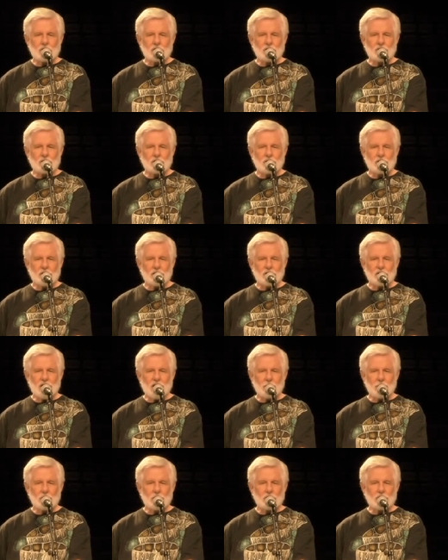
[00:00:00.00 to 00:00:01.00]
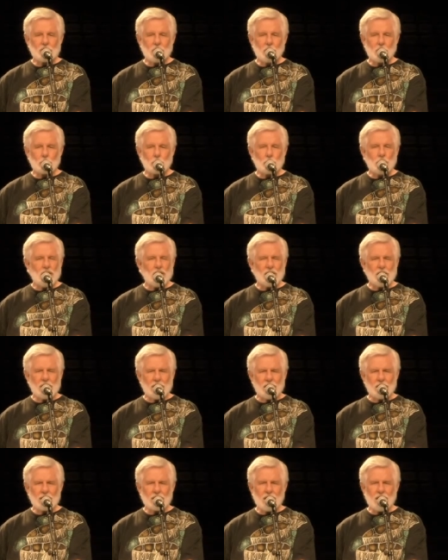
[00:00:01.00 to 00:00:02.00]
is a style of music called
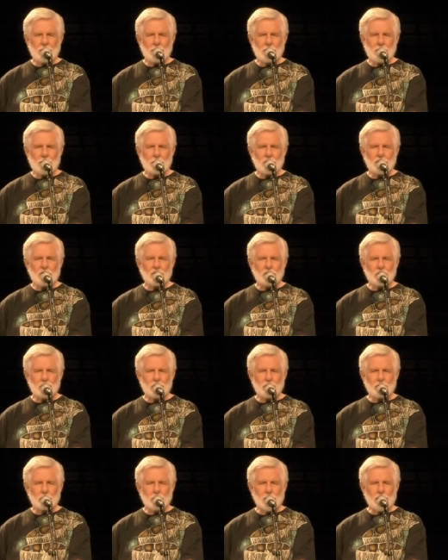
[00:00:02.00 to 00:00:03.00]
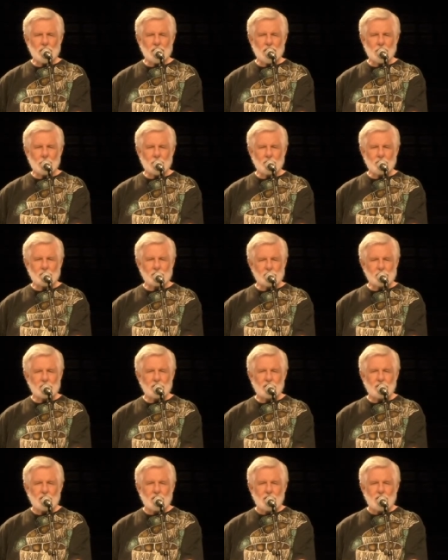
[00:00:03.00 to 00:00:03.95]
reggae. And a lot of people have heard of reggae music.